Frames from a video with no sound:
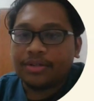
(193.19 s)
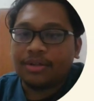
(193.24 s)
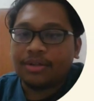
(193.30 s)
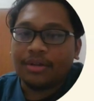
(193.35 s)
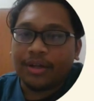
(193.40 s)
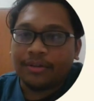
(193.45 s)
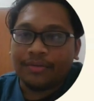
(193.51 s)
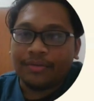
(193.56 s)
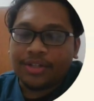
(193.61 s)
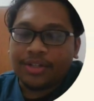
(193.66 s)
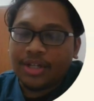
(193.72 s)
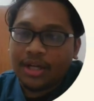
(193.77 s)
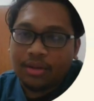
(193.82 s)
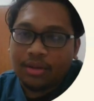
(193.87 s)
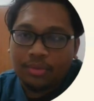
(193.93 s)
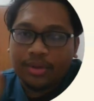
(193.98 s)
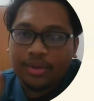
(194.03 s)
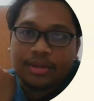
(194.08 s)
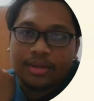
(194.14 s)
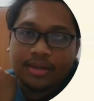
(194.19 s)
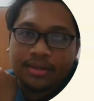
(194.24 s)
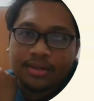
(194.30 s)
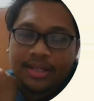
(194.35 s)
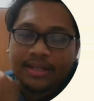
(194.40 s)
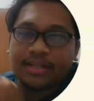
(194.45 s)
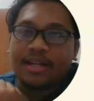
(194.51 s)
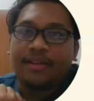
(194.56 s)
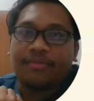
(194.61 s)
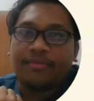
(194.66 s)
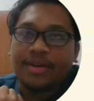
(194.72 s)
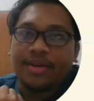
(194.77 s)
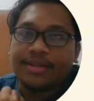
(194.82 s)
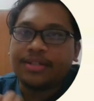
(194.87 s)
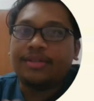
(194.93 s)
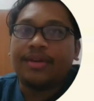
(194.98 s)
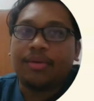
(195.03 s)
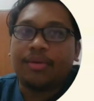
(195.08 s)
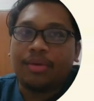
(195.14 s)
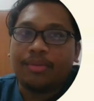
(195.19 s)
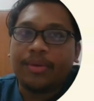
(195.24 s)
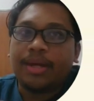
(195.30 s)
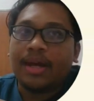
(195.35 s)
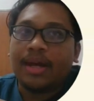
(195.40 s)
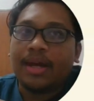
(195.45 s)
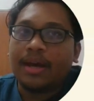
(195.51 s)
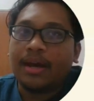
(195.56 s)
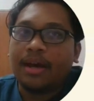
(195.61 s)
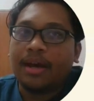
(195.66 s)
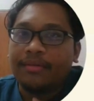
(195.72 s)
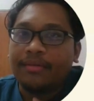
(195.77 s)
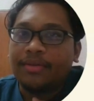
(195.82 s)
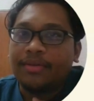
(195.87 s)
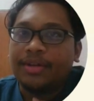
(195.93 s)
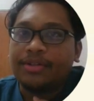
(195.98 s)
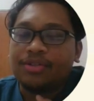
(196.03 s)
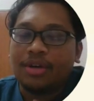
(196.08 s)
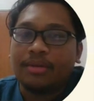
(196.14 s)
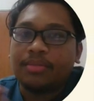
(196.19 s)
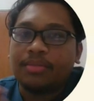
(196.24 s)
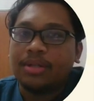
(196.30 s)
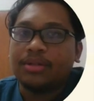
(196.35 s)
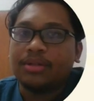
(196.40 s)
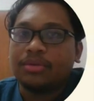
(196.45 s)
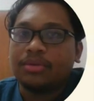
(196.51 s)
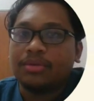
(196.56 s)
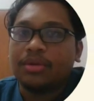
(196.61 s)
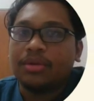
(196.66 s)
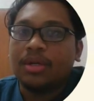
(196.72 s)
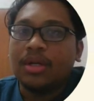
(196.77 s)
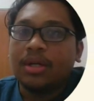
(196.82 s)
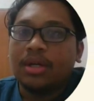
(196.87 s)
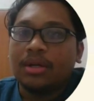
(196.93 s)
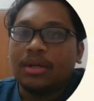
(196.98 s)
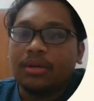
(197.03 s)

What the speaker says: So if a child with tactile defensive, they will be having trouble to,